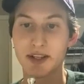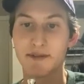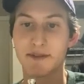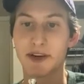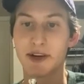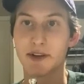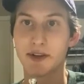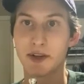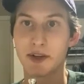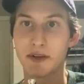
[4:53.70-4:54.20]

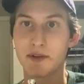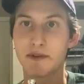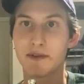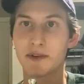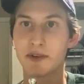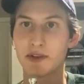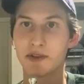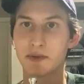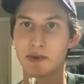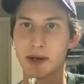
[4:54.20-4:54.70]
valued
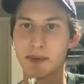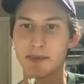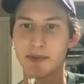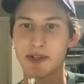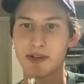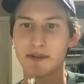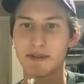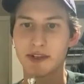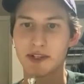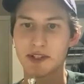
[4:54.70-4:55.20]
for its web
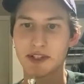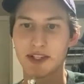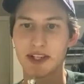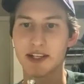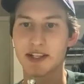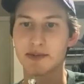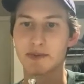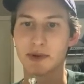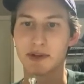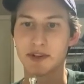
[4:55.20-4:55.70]
service
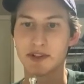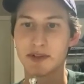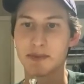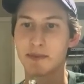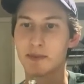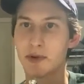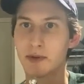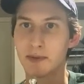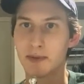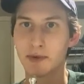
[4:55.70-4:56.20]
as well as
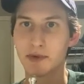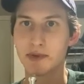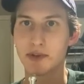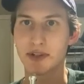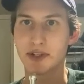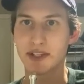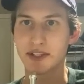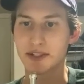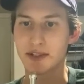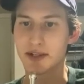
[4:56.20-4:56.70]
mobile
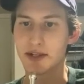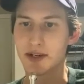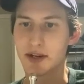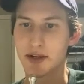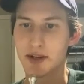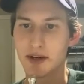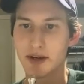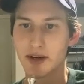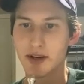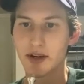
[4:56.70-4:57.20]

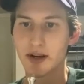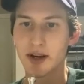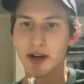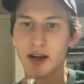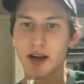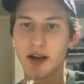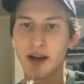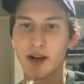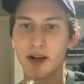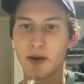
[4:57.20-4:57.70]
translator.
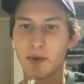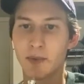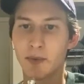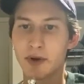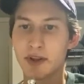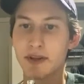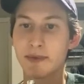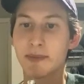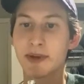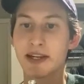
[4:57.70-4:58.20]

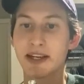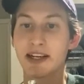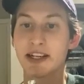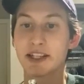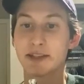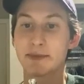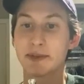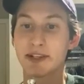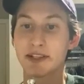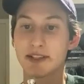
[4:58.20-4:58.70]
One of the main
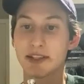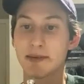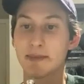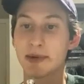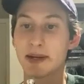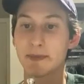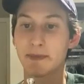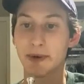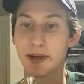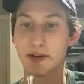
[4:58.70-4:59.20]
aspects that
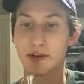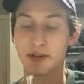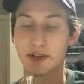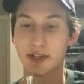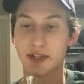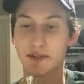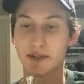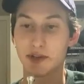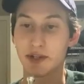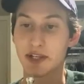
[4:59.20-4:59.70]
make
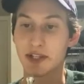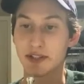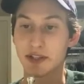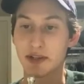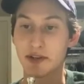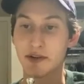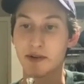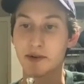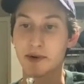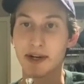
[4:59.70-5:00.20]
Microsoft
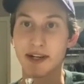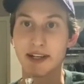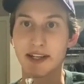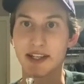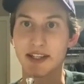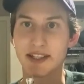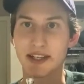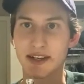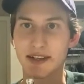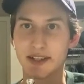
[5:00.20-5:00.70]
Translator great
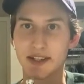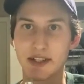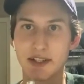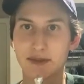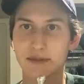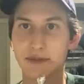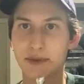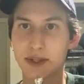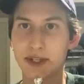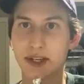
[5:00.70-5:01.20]
is that it's
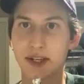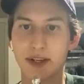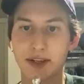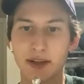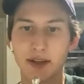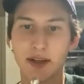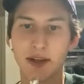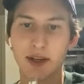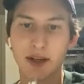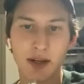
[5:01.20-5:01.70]
free.
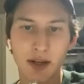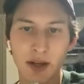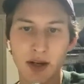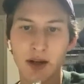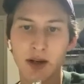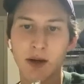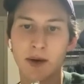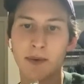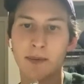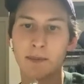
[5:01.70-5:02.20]

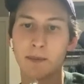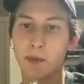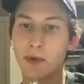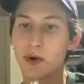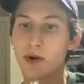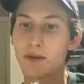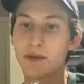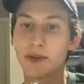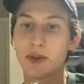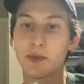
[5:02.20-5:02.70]

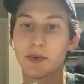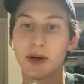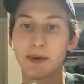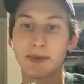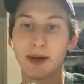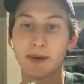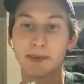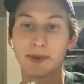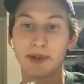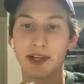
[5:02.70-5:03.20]
Moreover, the web
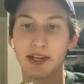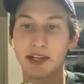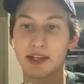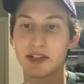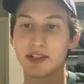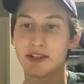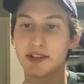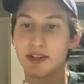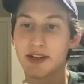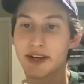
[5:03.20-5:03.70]

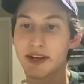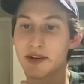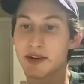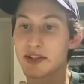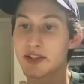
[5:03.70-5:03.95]
application's layout is